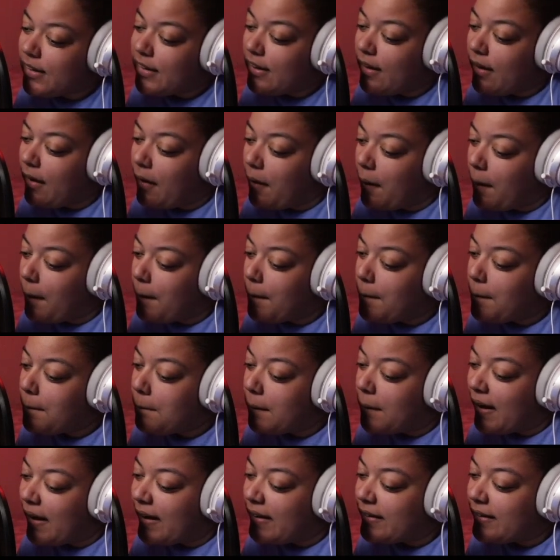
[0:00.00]
Oh
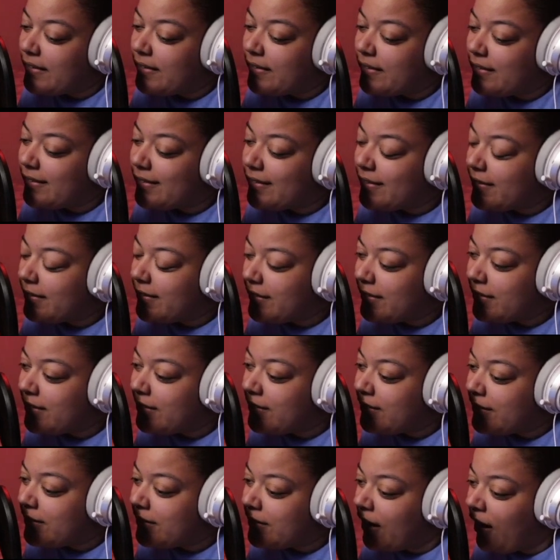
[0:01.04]
my
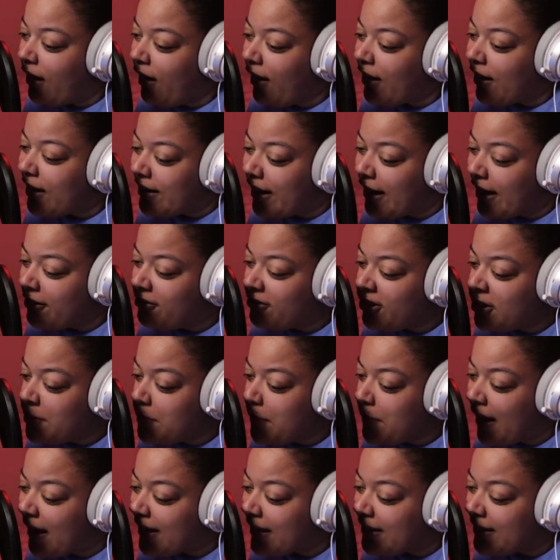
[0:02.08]
god,
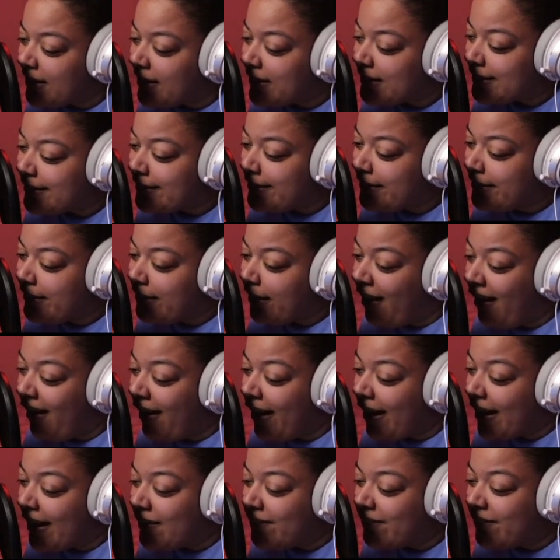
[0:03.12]
everybody is
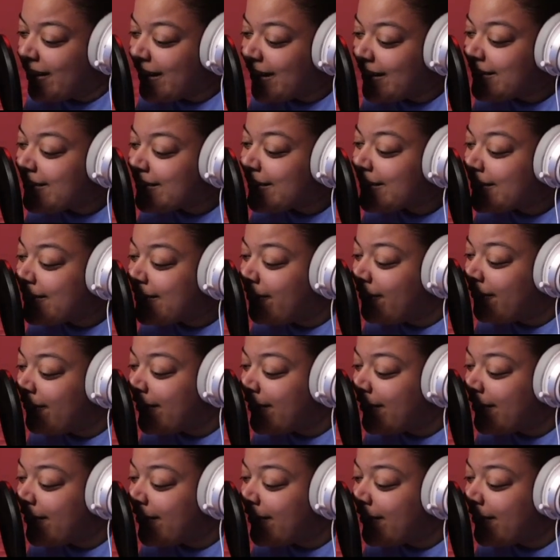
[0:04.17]
gone. What is this going